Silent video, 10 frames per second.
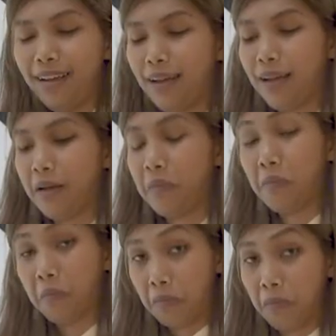
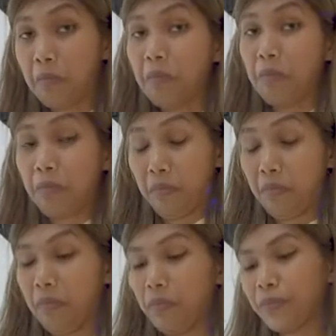
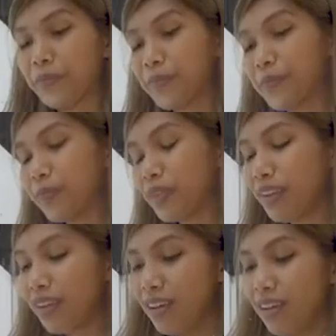
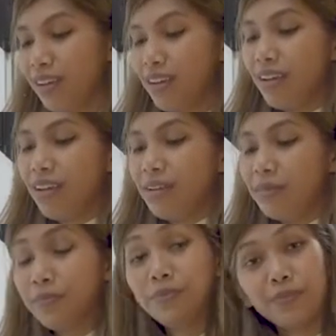
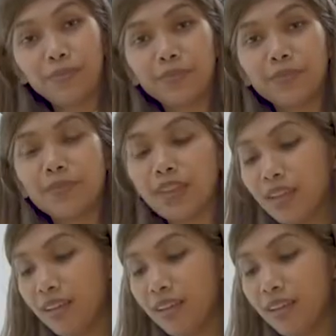[no speech]